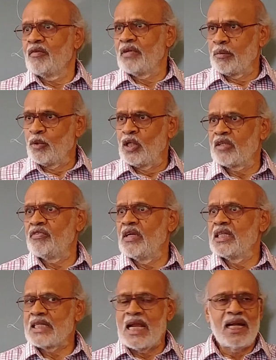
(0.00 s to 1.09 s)
fermionic
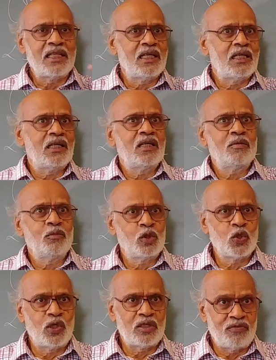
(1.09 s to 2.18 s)
fields and the
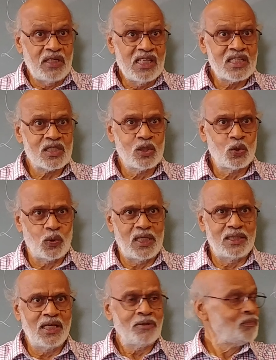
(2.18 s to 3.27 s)
bosonic fields
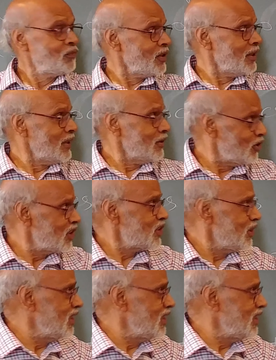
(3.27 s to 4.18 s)
together, this